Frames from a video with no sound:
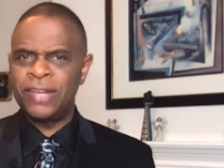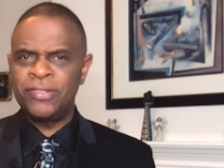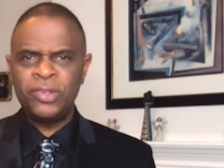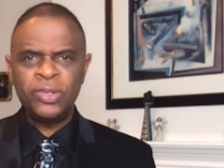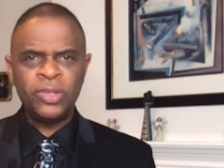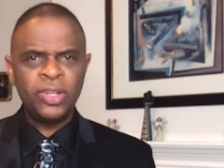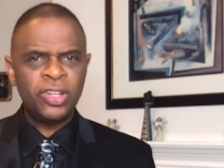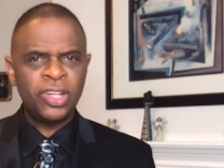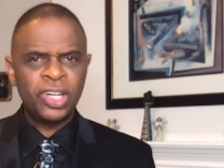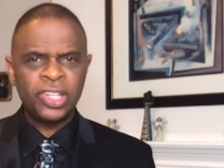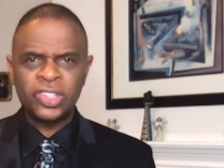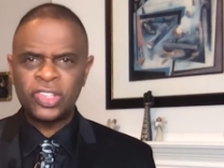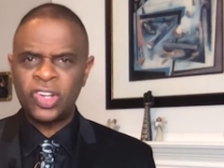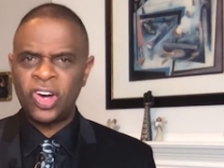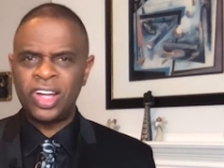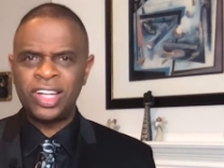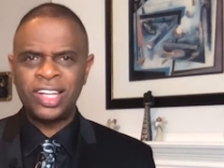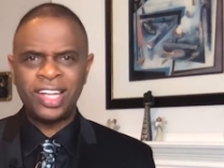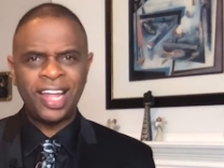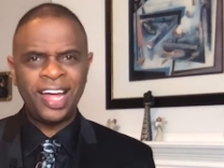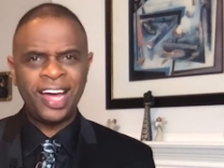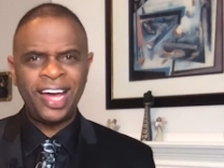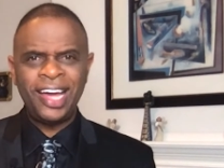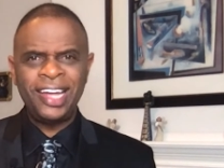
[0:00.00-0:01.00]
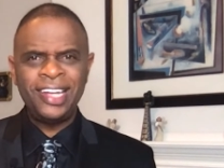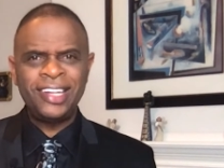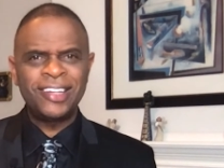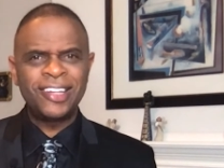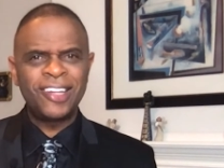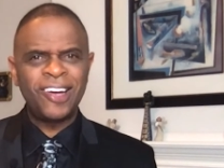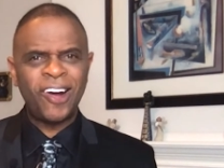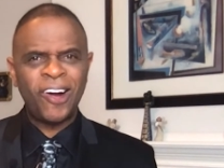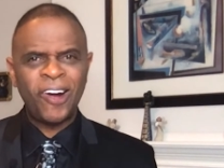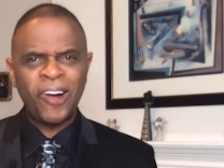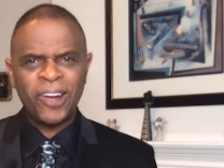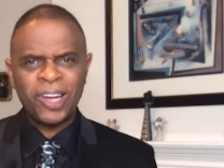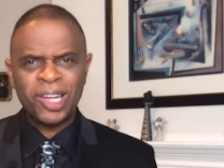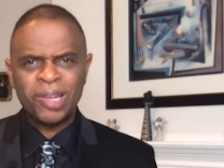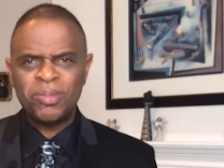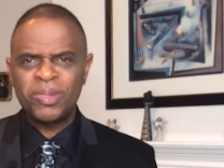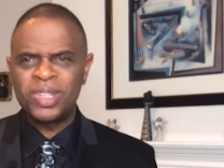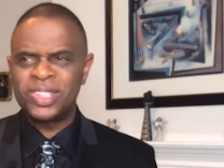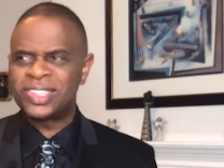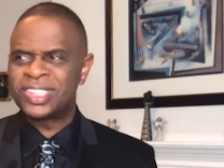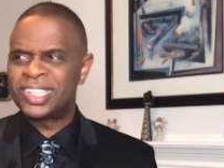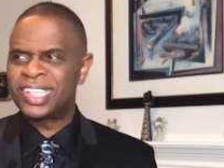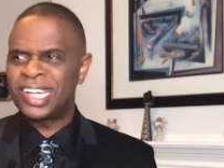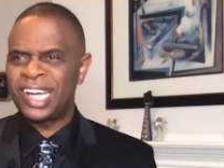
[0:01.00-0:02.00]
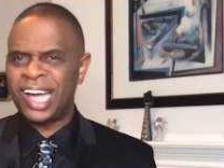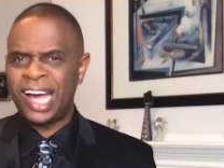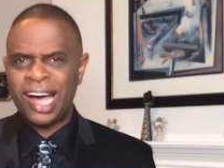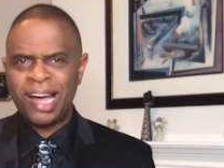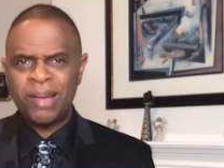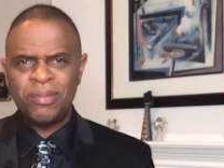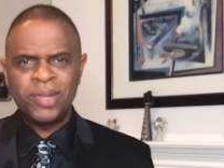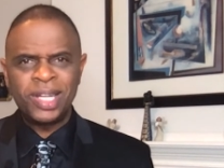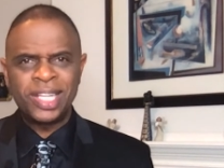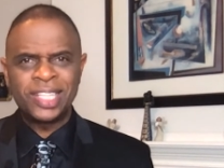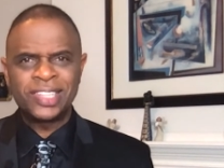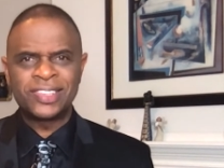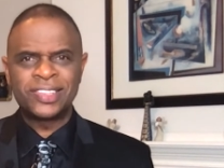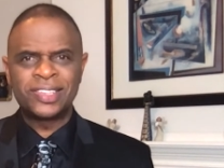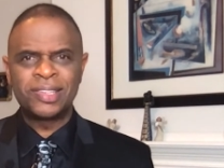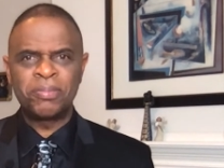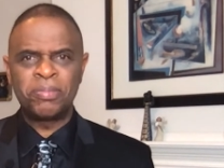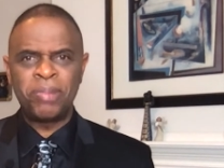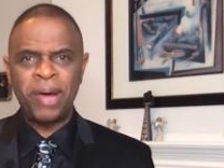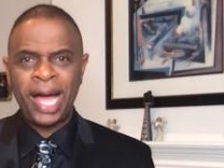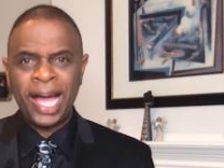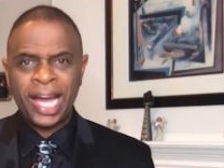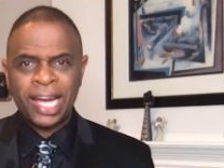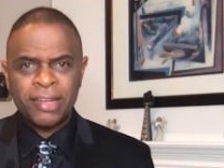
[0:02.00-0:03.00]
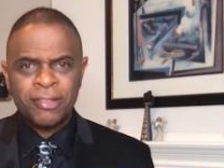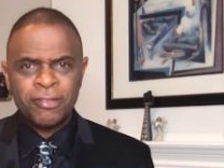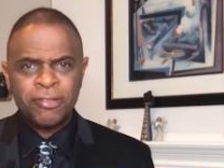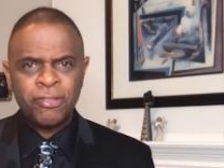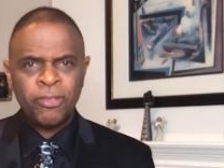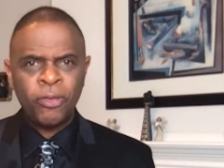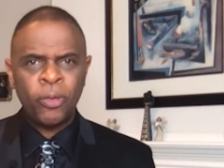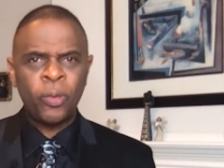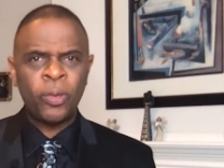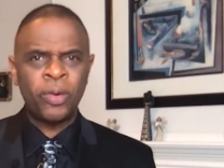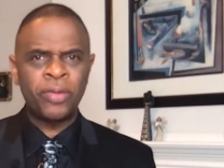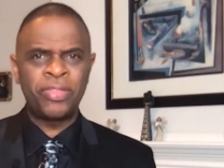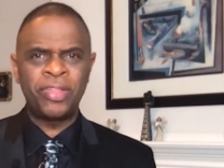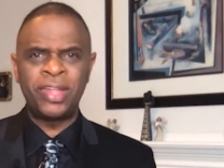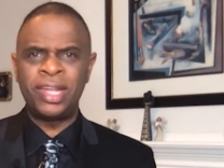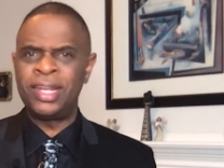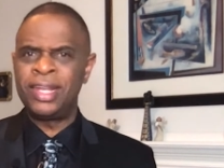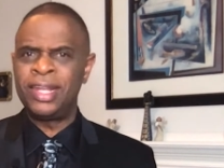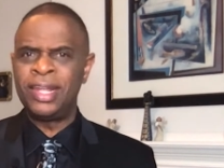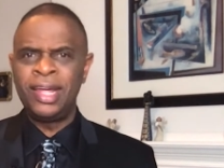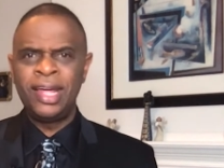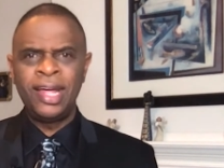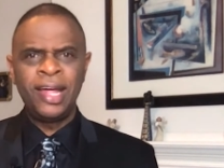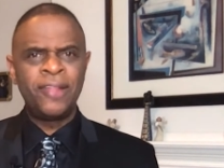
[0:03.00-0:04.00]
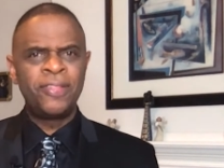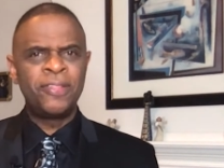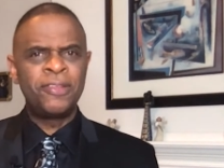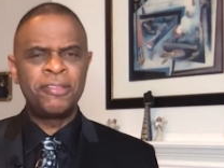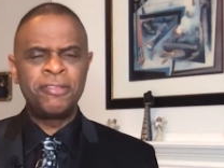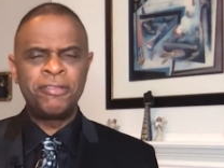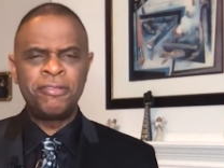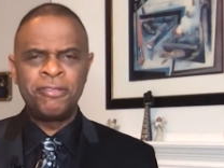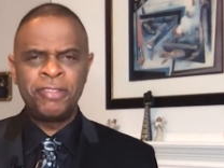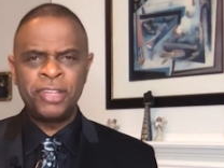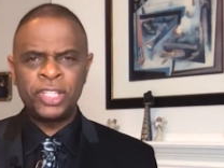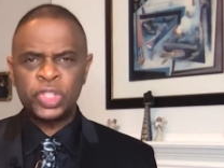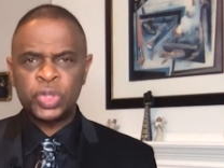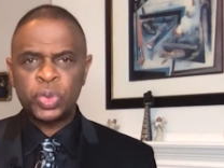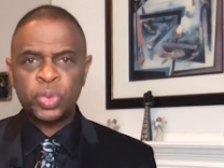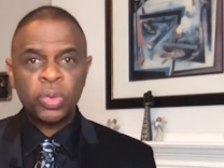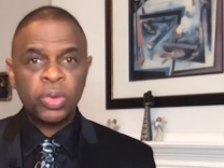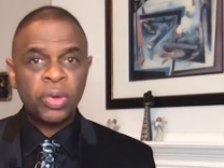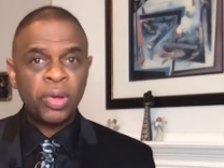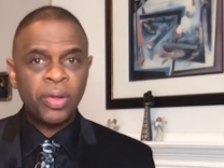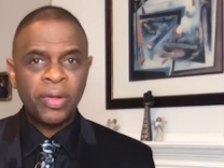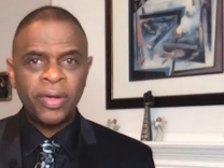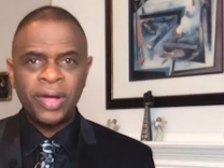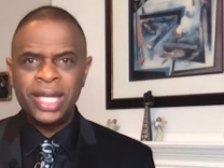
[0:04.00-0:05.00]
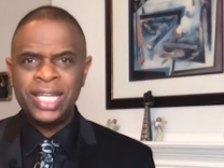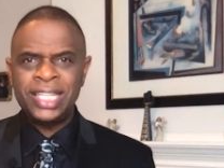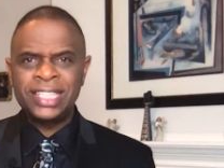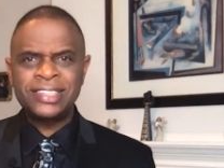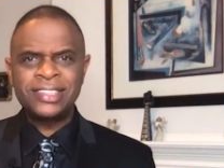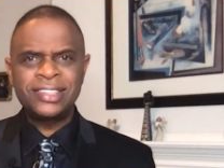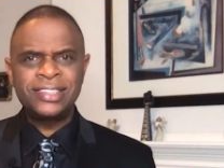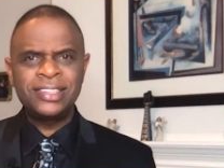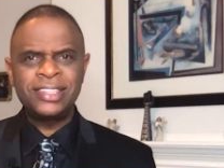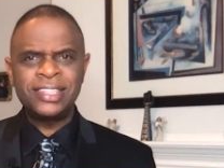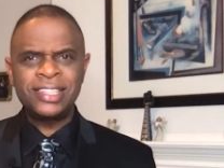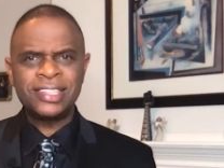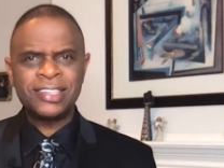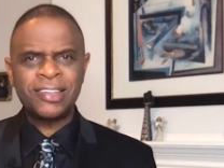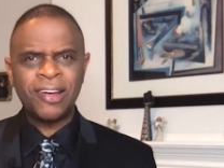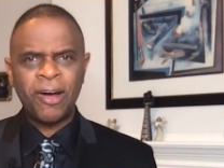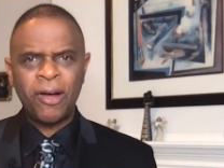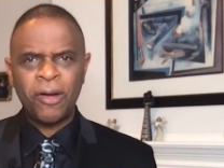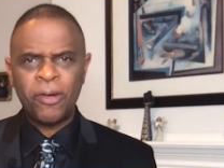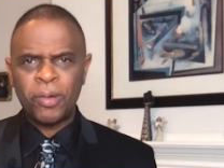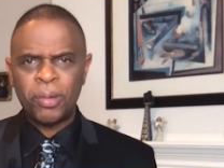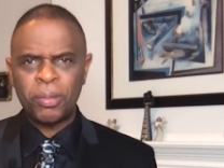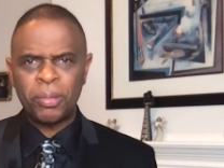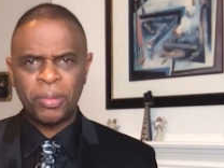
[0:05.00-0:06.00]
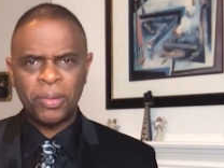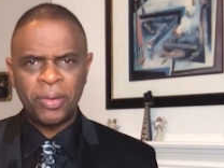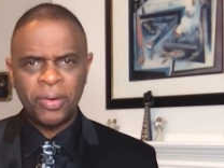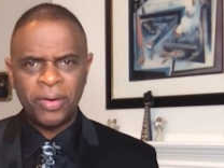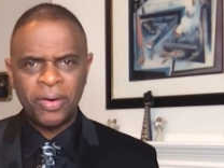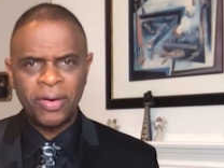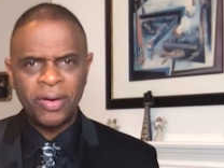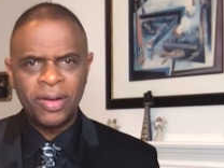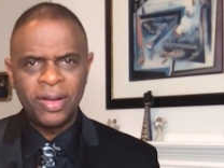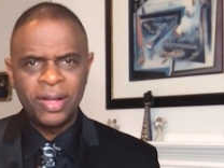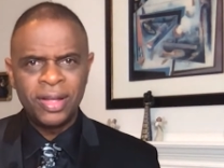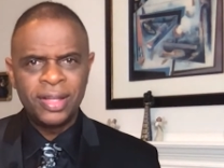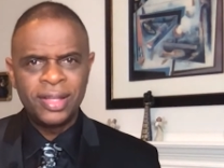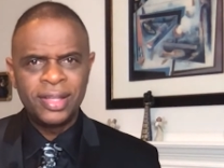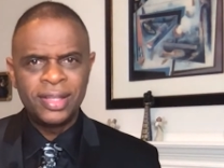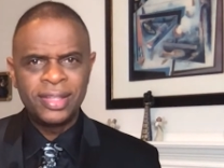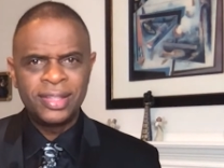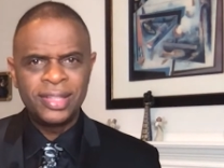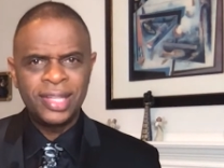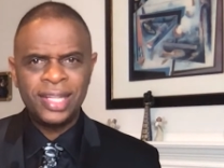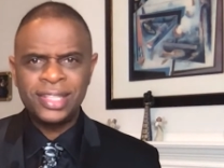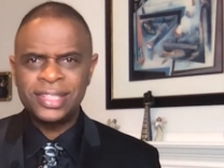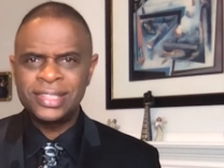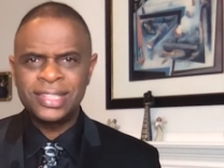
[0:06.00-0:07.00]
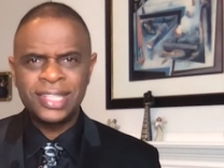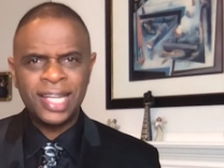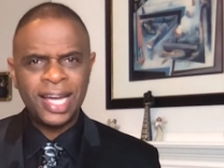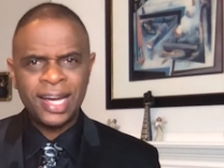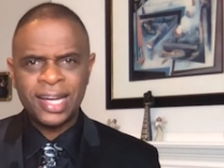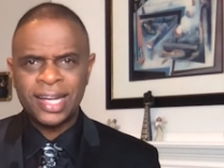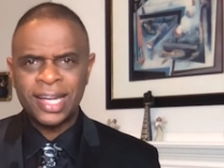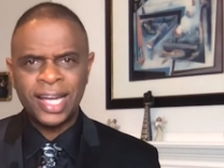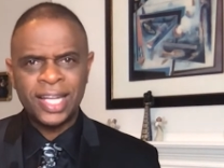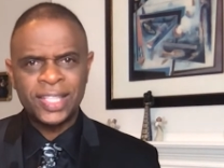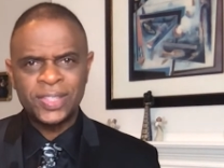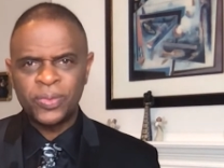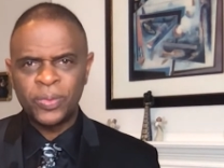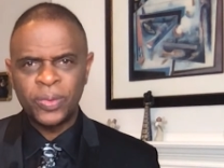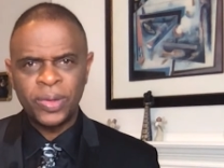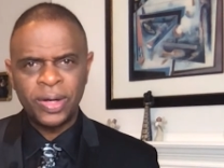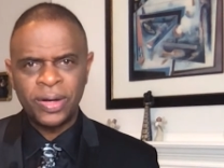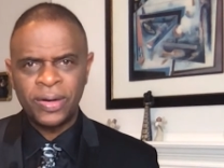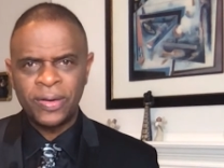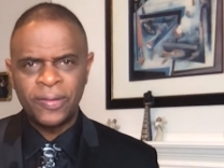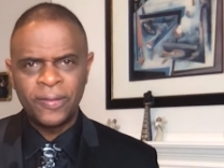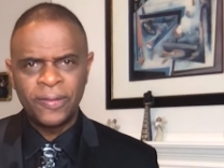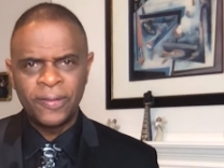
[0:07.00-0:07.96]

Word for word: If you looked online, the arguments, the comments, the back and forth, and the vitriol, it's just horrible. That is not God's will.